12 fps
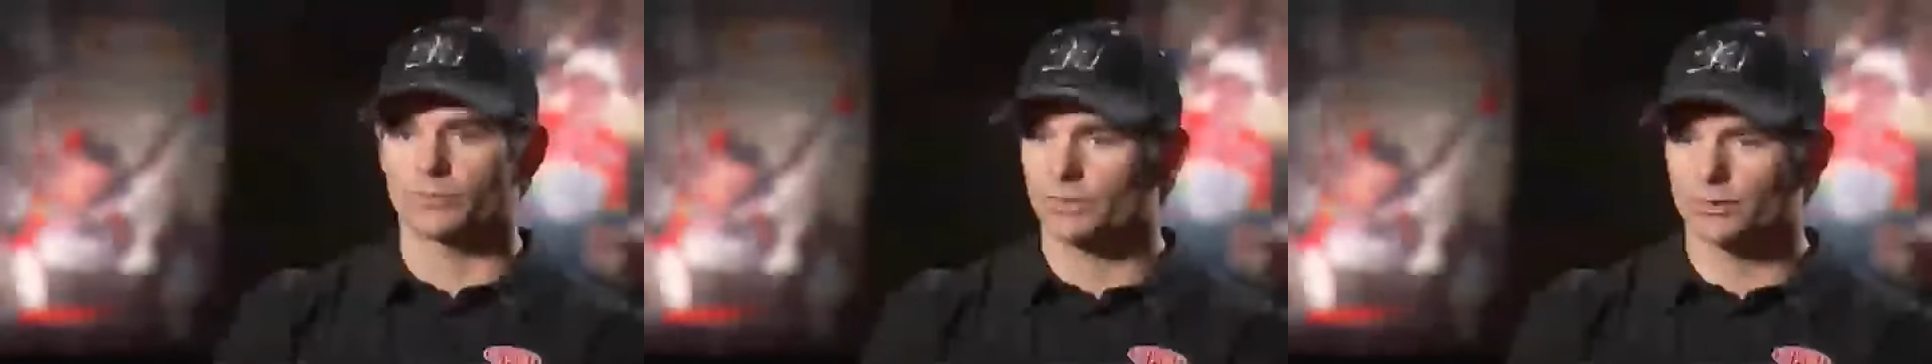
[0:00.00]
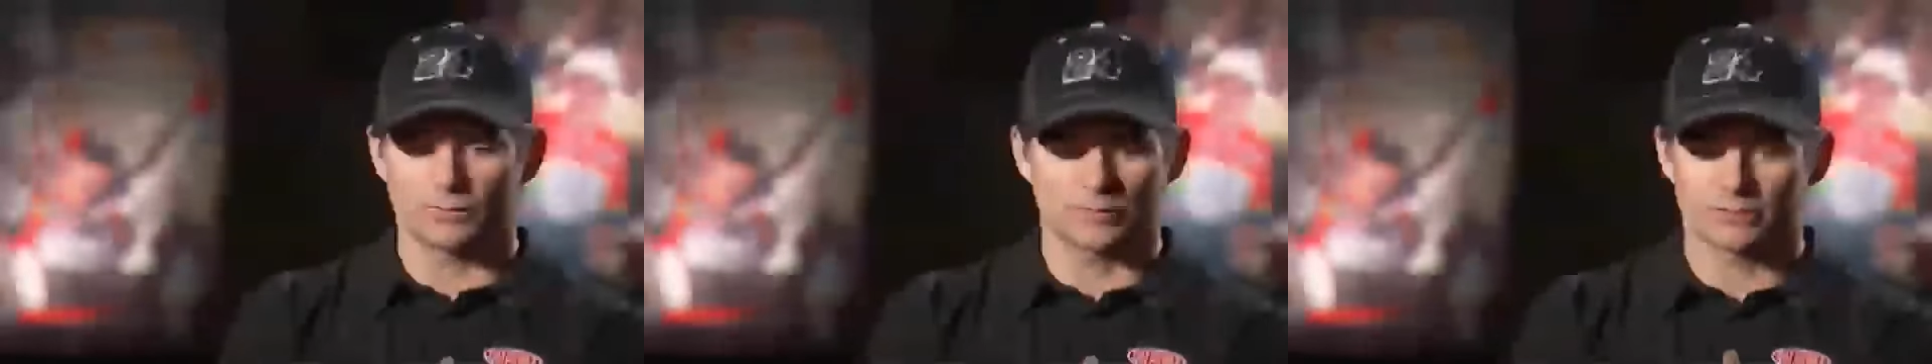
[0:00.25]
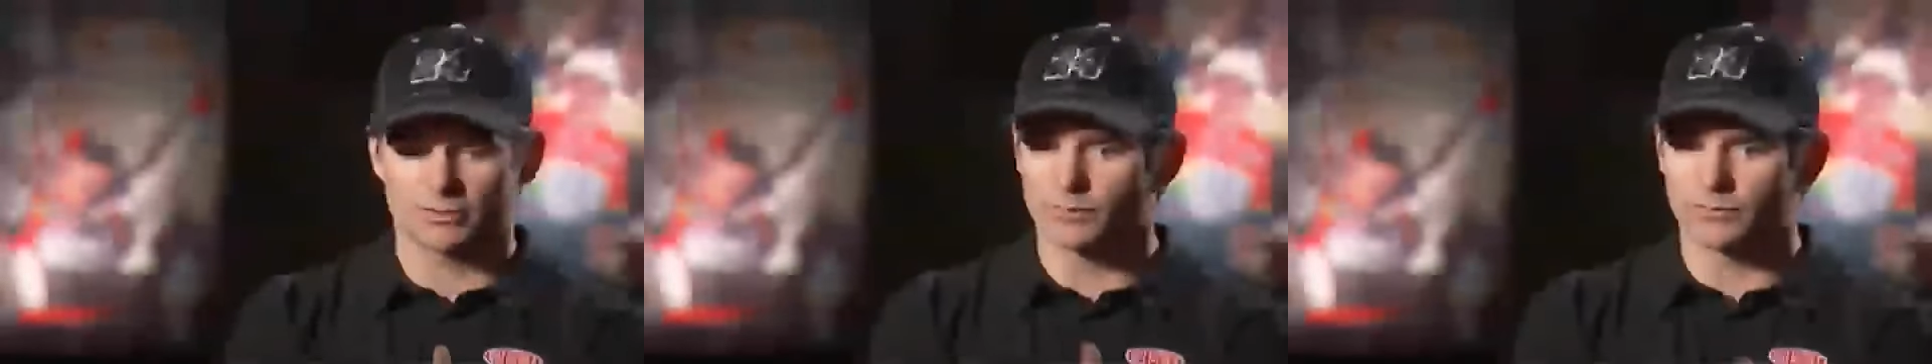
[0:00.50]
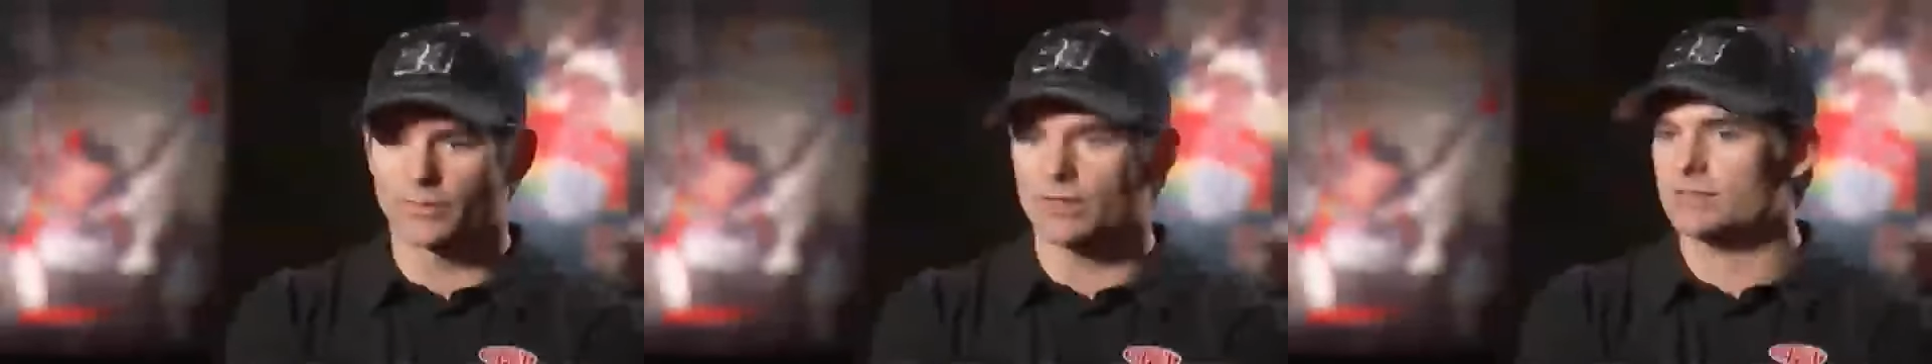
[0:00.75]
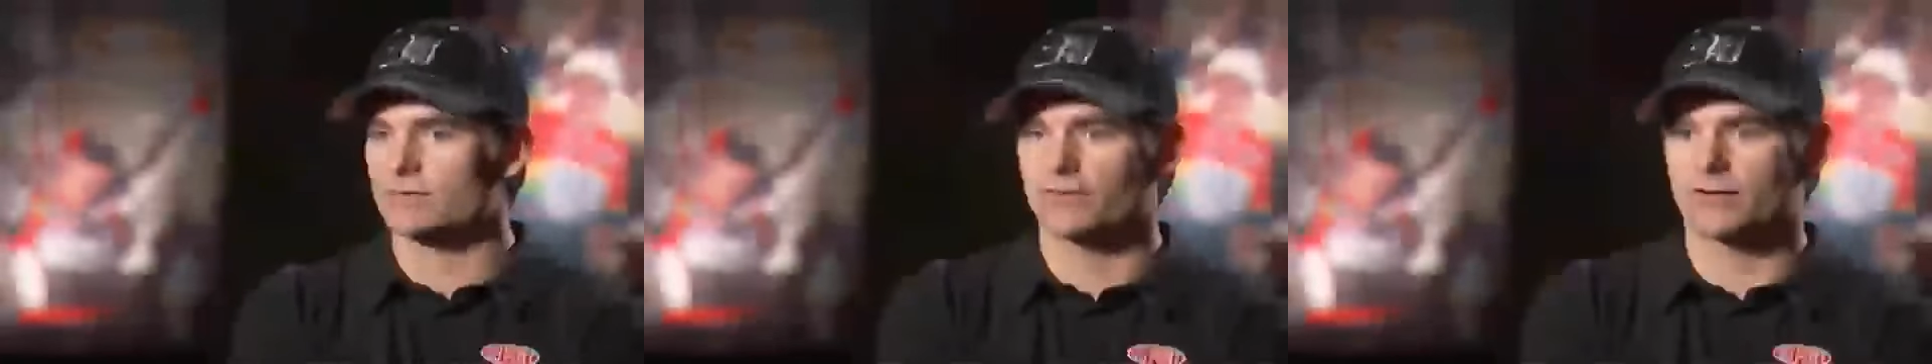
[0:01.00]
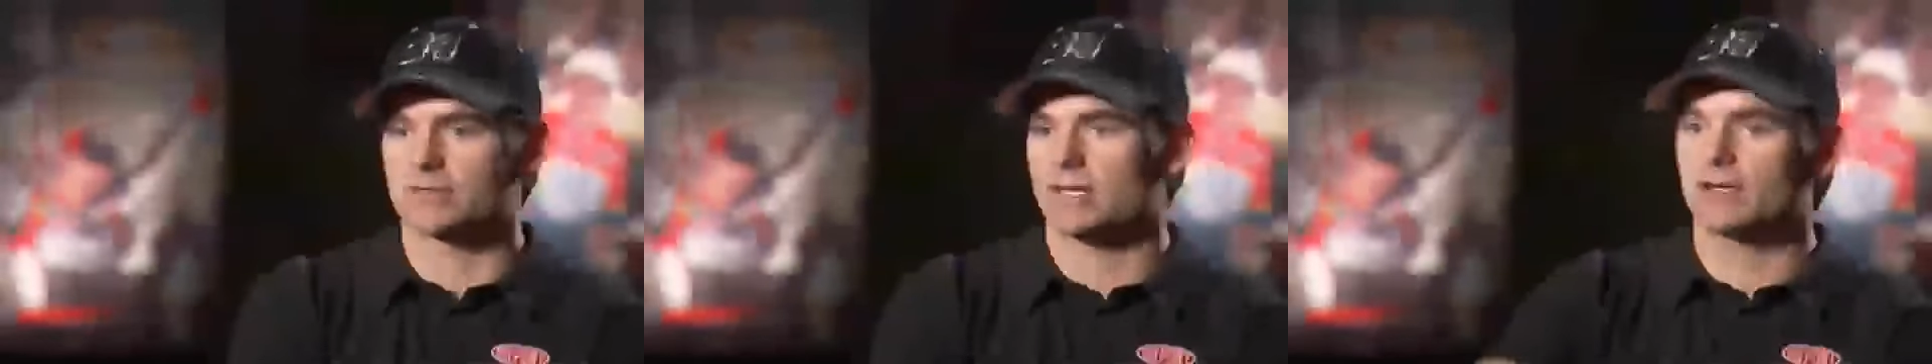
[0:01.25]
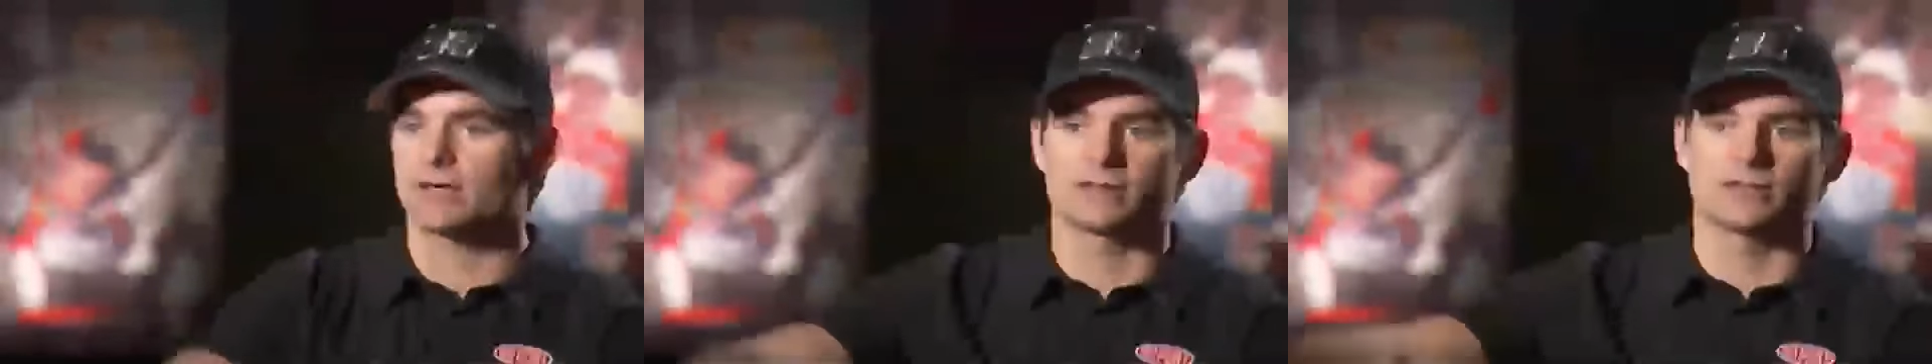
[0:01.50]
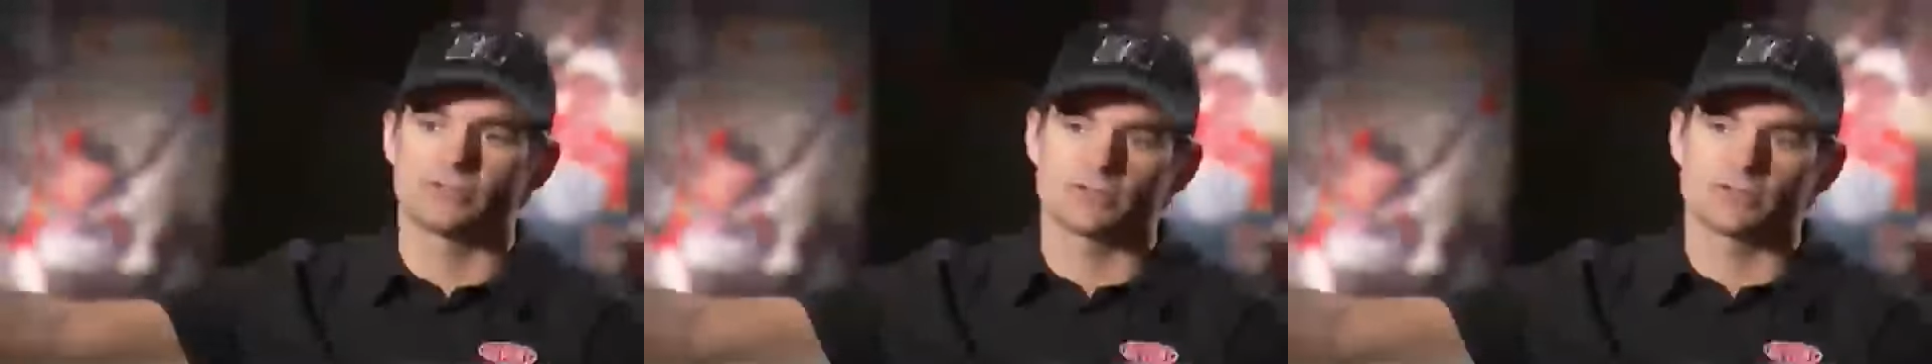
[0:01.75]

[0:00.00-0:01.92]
you would race at Fontana, and then